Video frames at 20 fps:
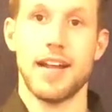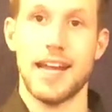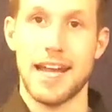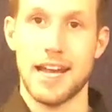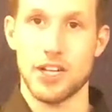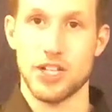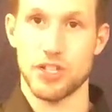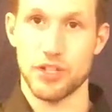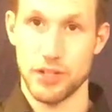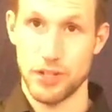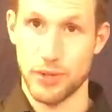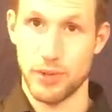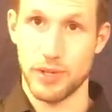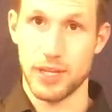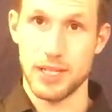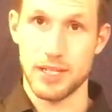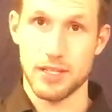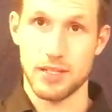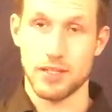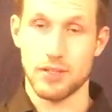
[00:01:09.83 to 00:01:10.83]
extra
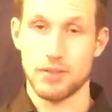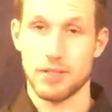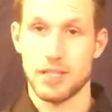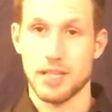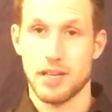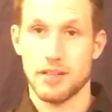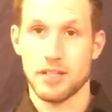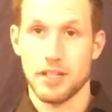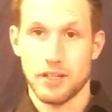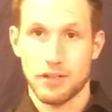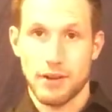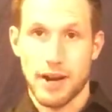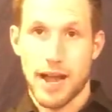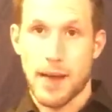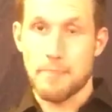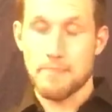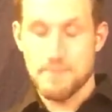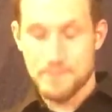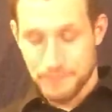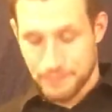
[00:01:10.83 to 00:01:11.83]
noise, so it sounds like
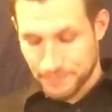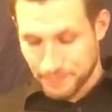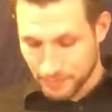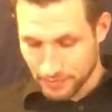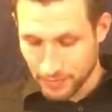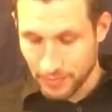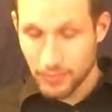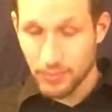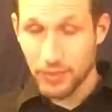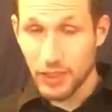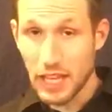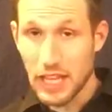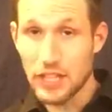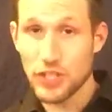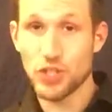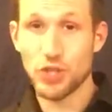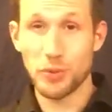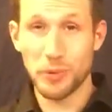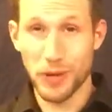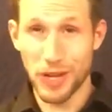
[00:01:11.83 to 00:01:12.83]
crap.
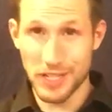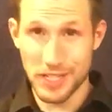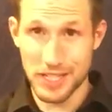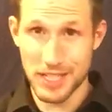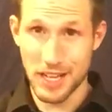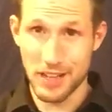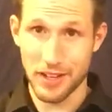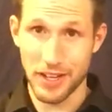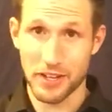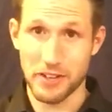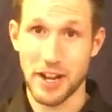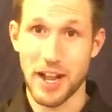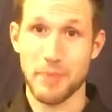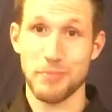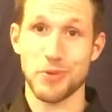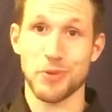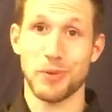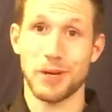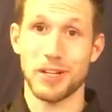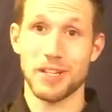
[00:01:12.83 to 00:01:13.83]
You don't want it to sound like
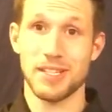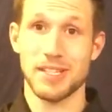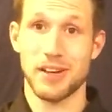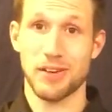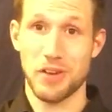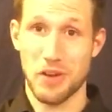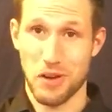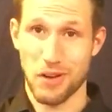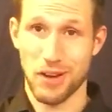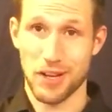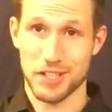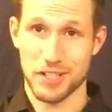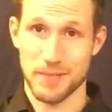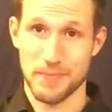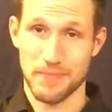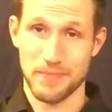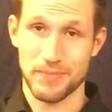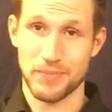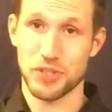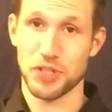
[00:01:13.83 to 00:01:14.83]
crap, you want it to sound
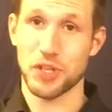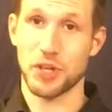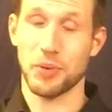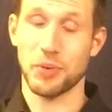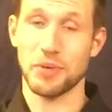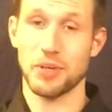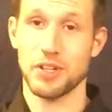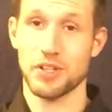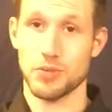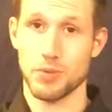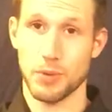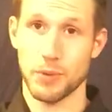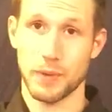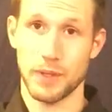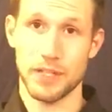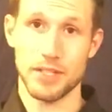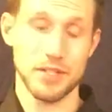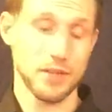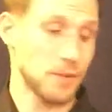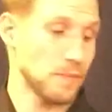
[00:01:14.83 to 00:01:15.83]
awesome. So here's what we're
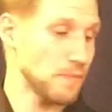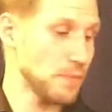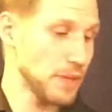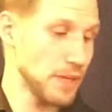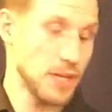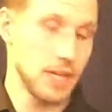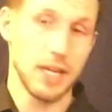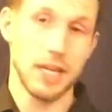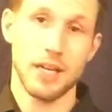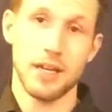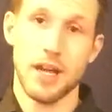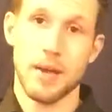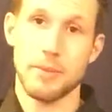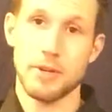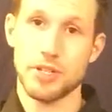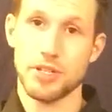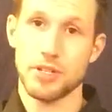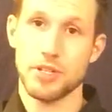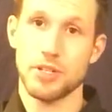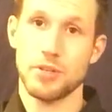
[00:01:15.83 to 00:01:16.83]
going to do. I'm
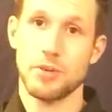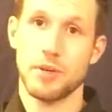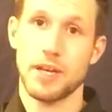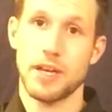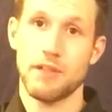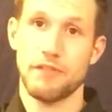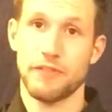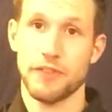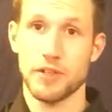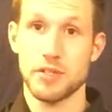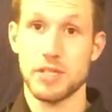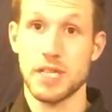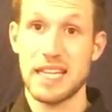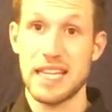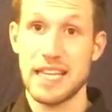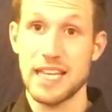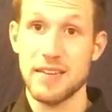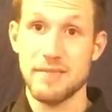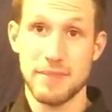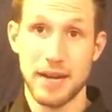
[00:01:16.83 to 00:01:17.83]
going to show you first
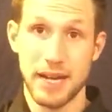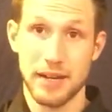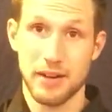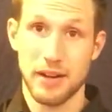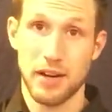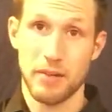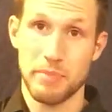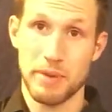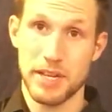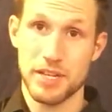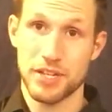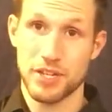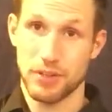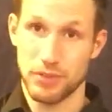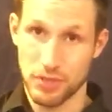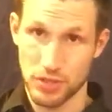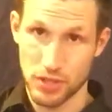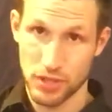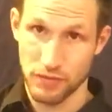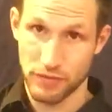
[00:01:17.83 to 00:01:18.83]
an E minor arpeggio,
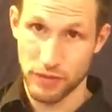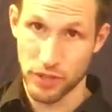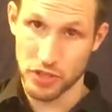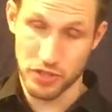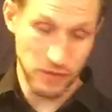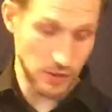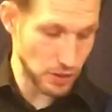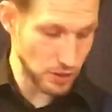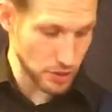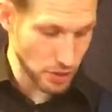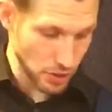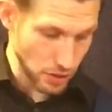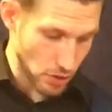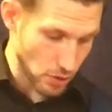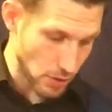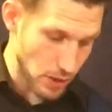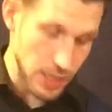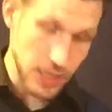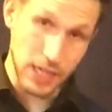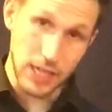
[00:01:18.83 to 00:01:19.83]
so your first fingers are going to
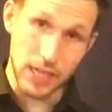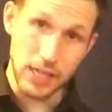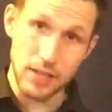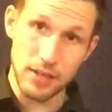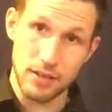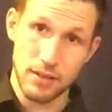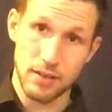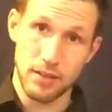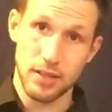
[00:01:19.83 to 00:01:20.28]
go on E.